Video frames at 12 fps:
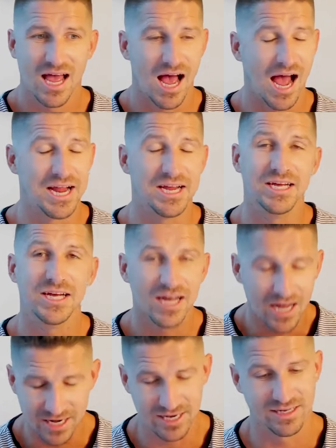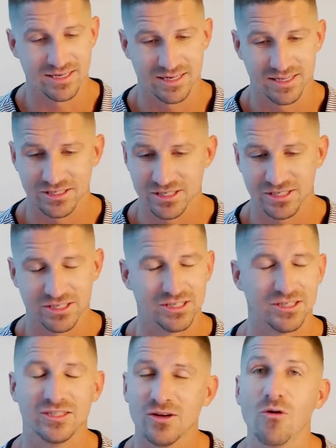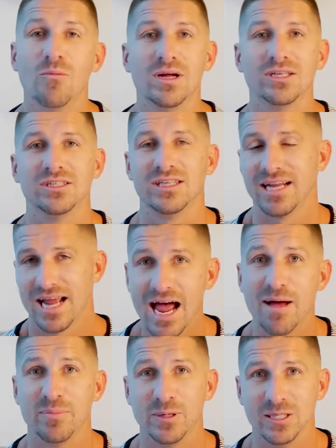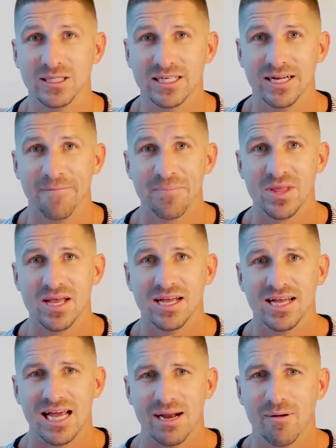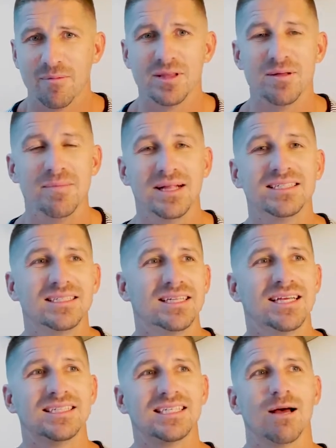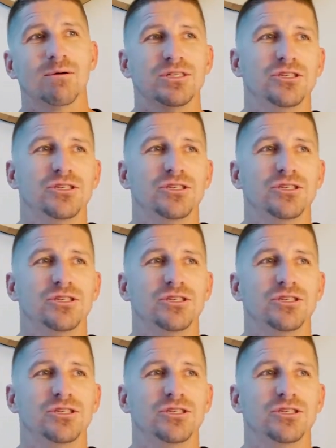I couldn't. There's just so much that happened. And I remember in the midst of this, I was